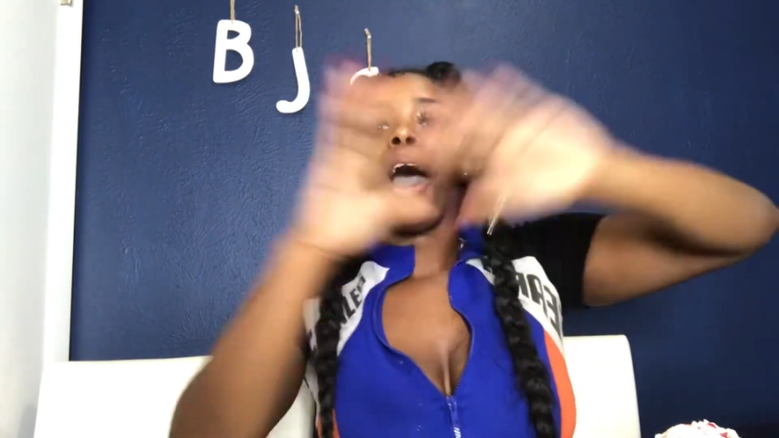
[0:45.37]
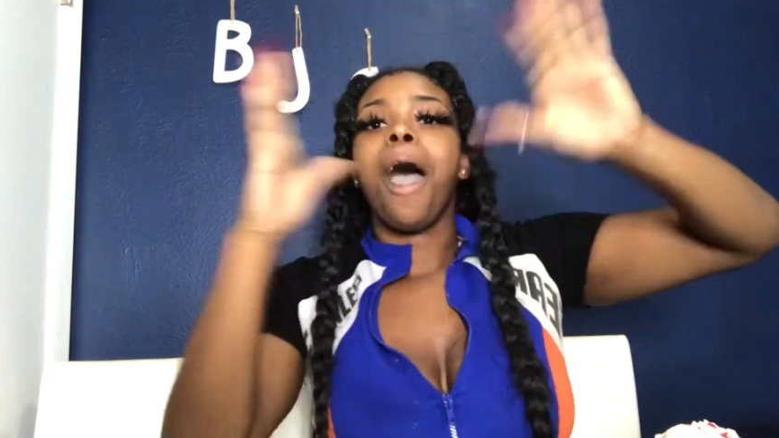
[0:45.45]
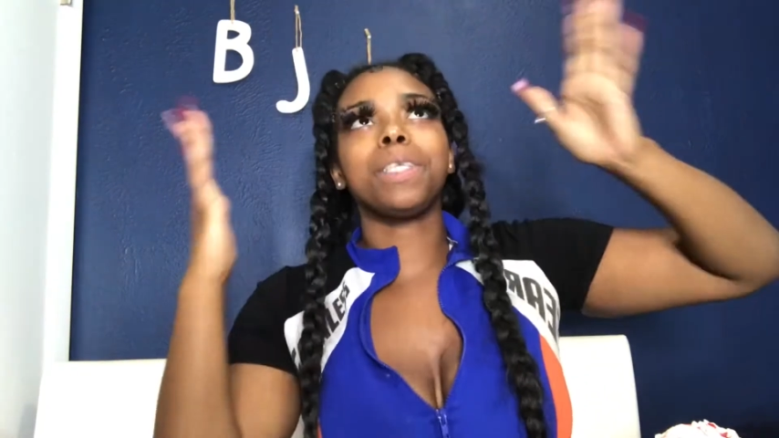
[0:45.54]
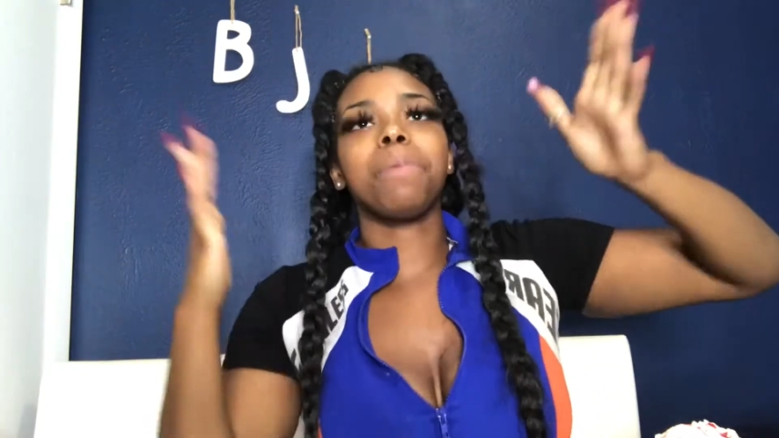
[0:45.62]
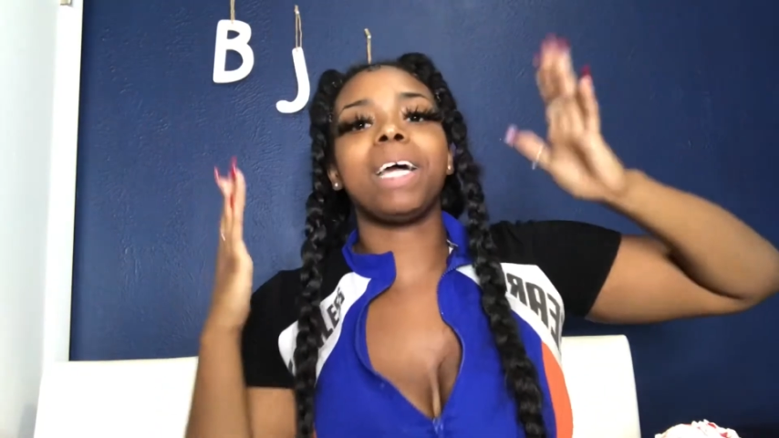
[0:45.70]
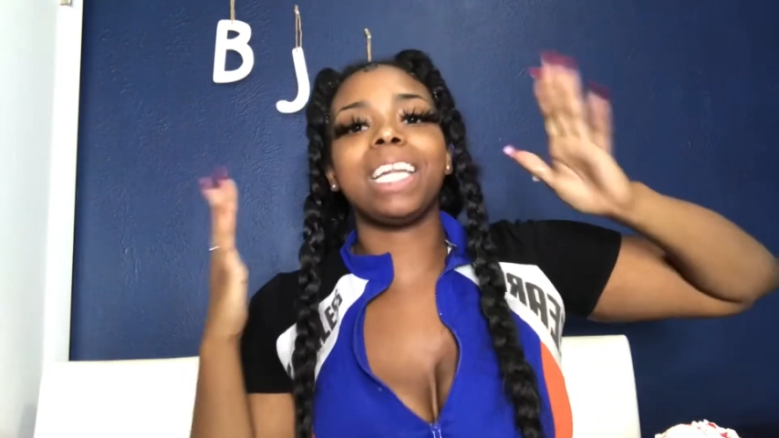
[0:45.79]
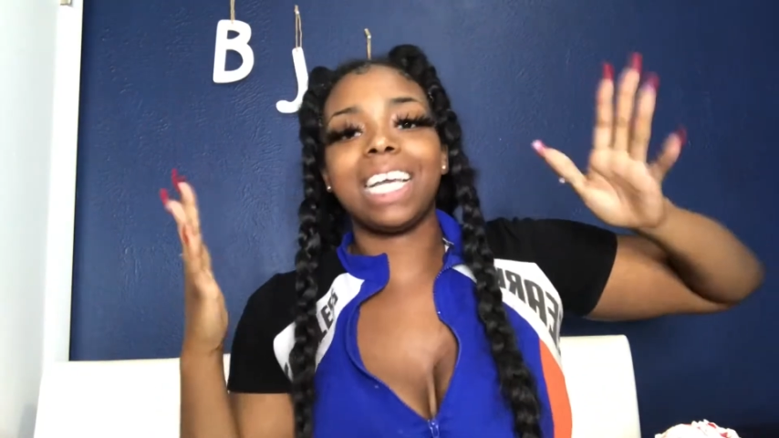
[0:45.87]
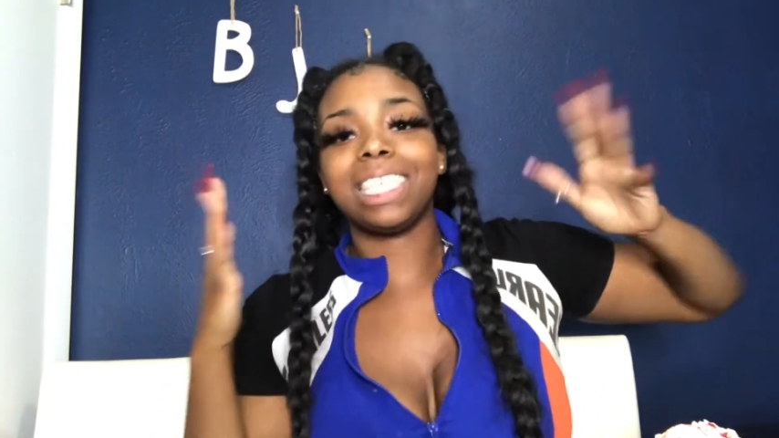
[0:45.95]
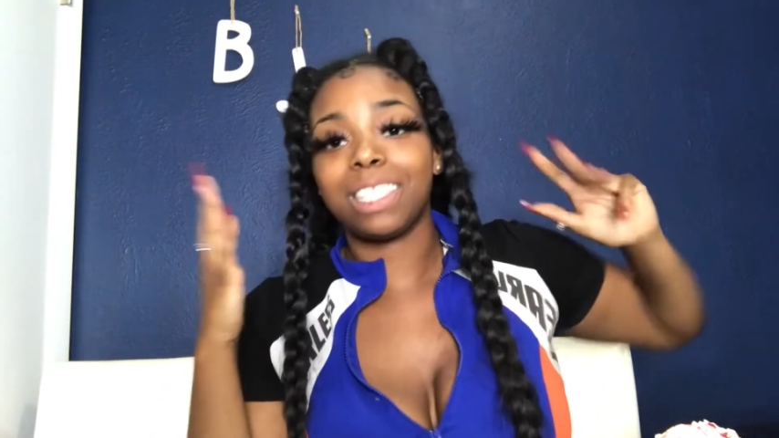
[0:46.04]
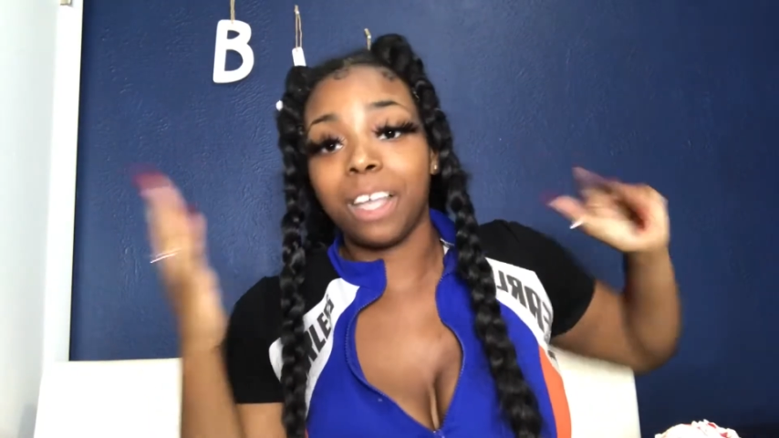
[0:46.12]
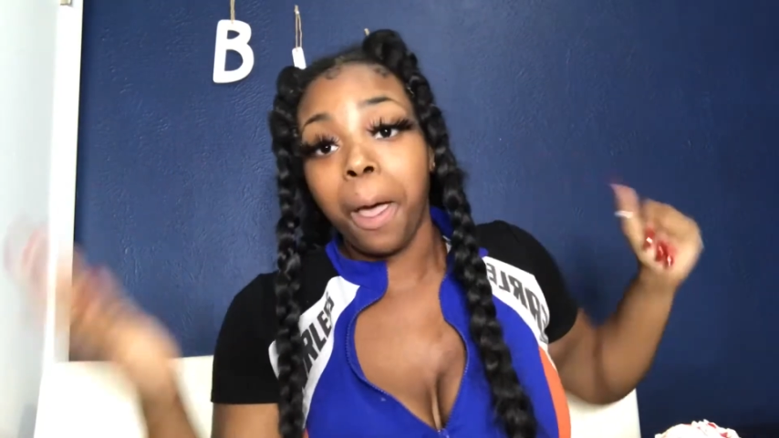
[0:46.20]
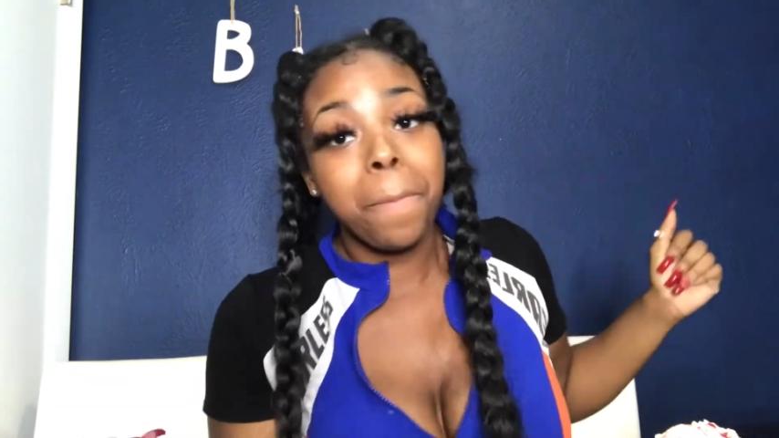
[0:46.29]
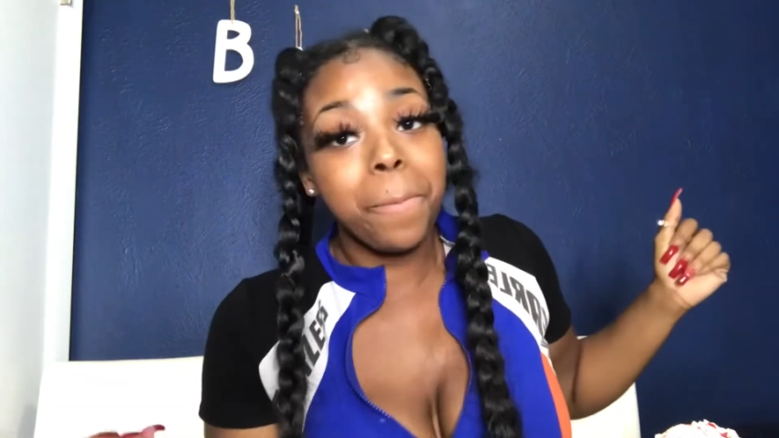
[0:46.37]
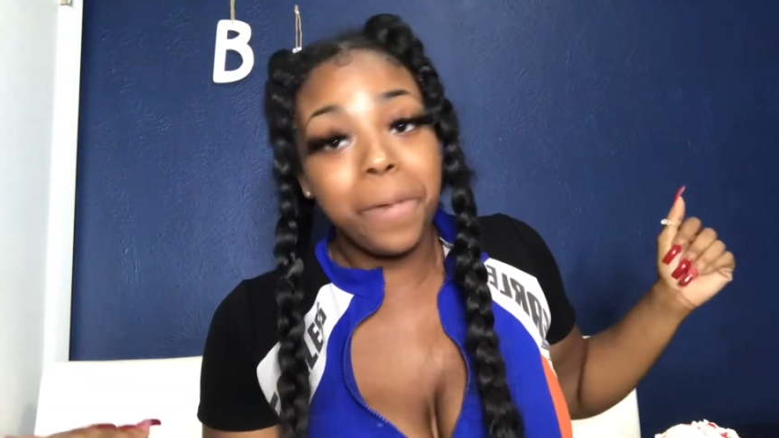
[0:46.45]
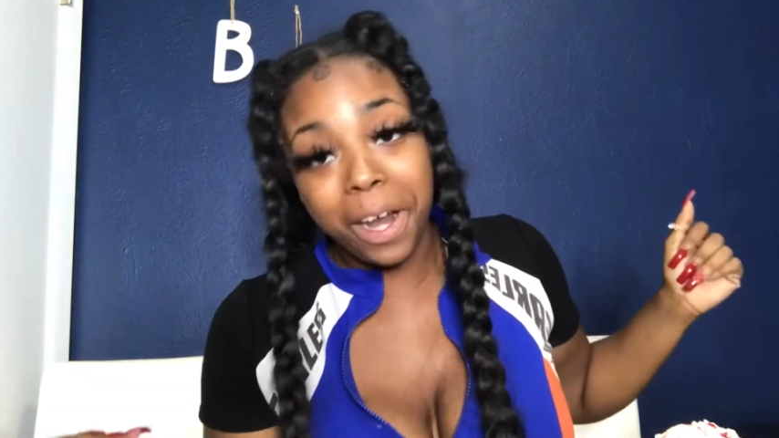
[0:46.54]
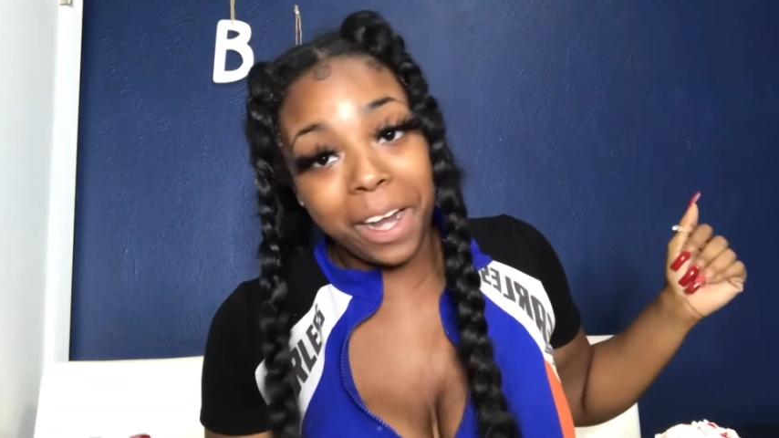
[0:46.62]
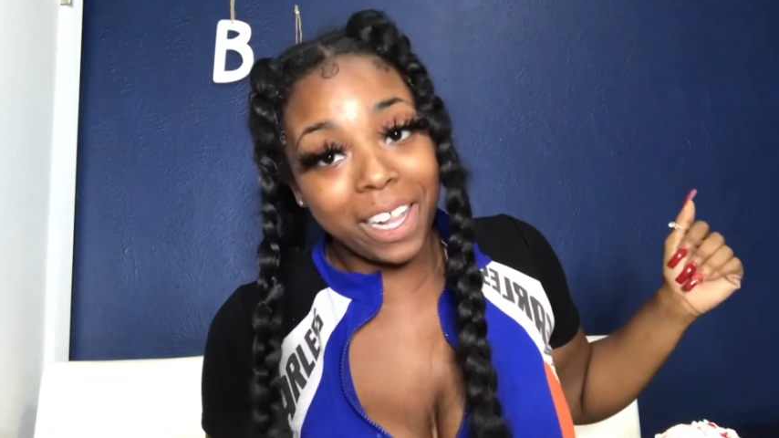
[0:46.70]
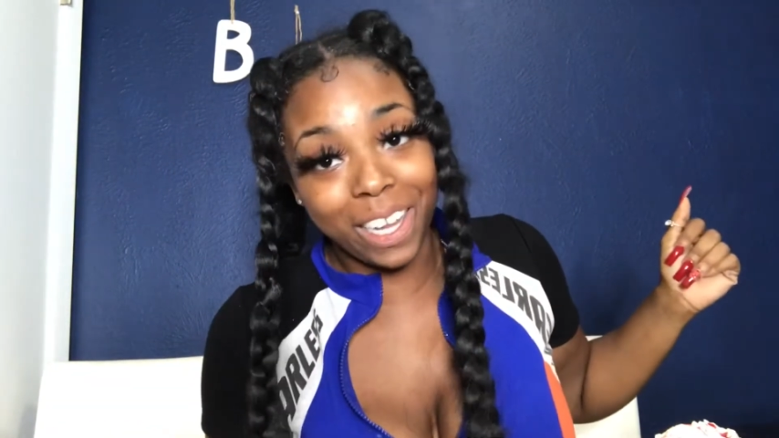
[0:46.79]
somebody that's
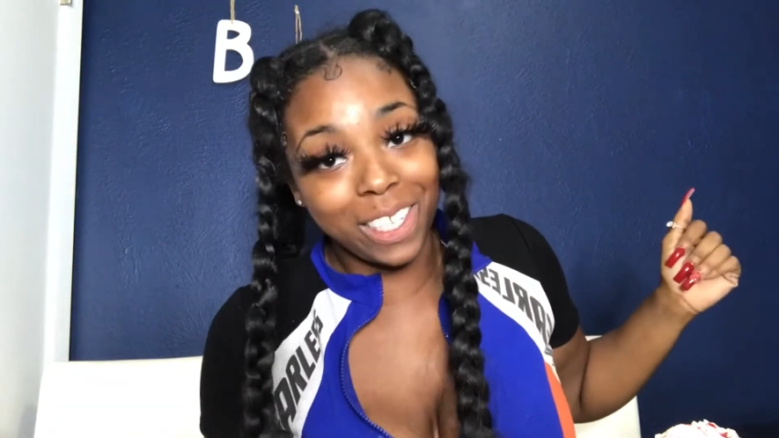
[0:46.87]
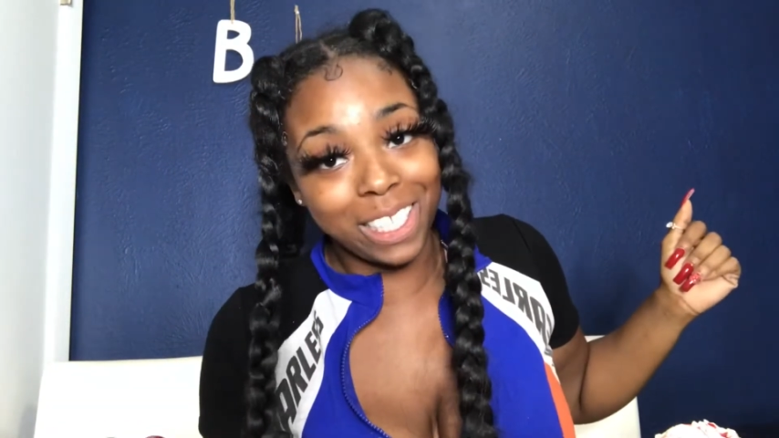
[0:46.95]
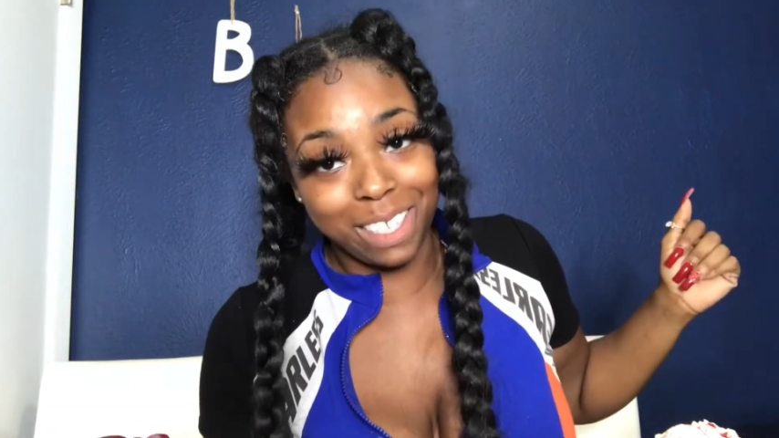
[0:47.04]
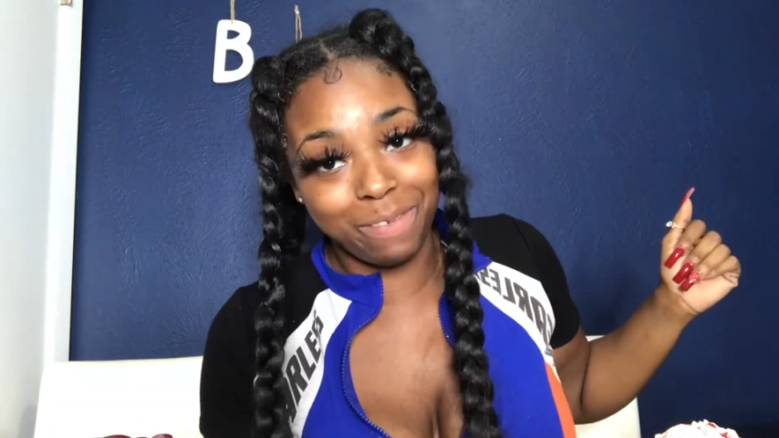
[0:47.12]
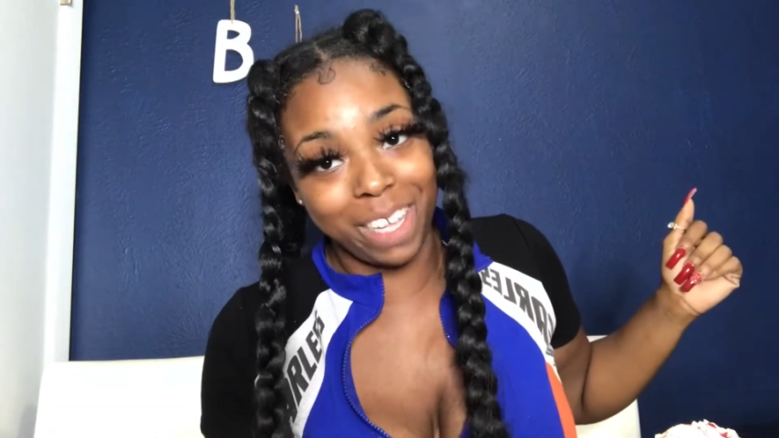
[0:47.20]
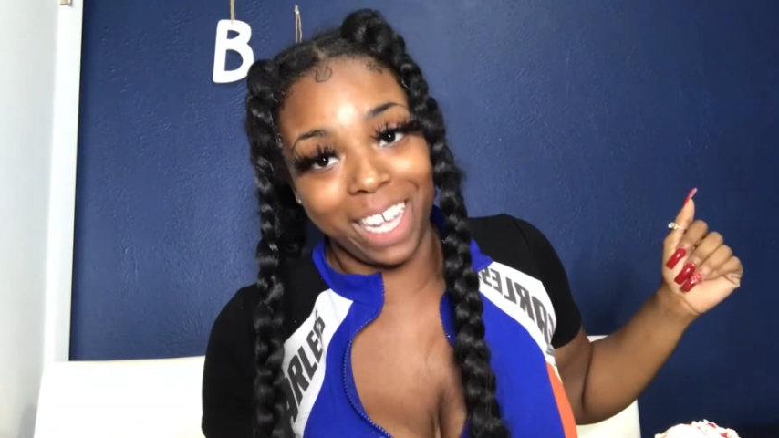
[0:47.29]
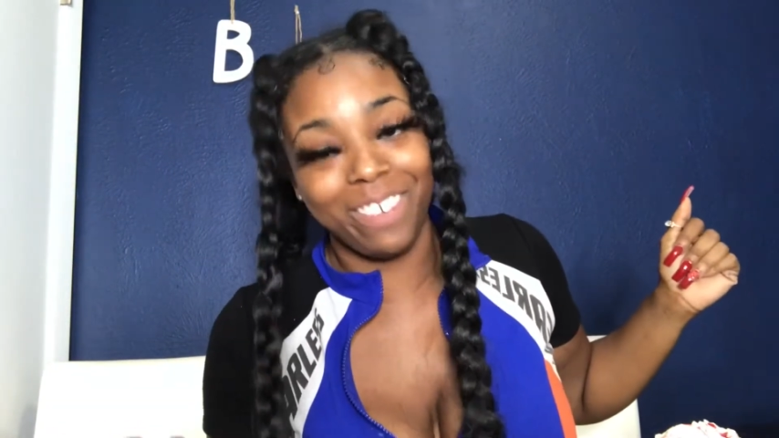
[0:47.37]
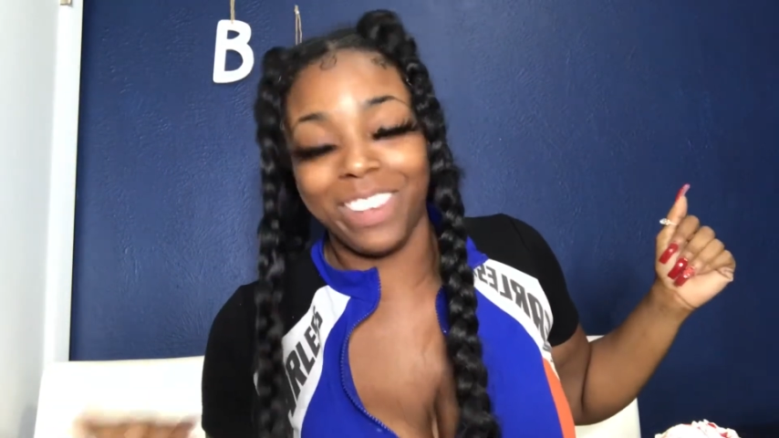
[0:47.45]
very close to me.